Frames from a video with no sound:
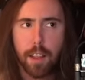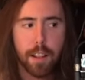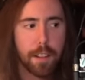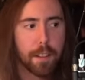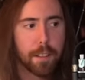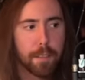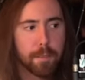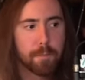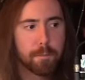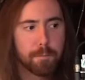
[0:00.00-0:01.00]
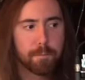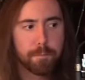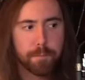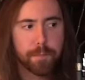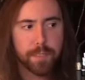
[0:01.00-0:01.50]

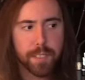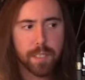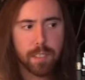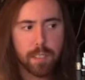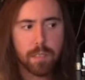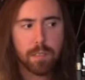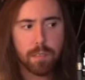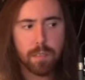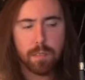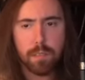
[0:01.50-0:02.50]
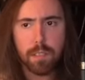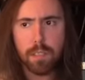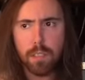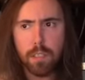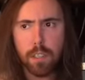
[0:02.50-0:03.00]

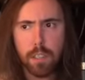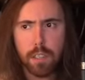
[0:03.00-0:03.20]
[no speech]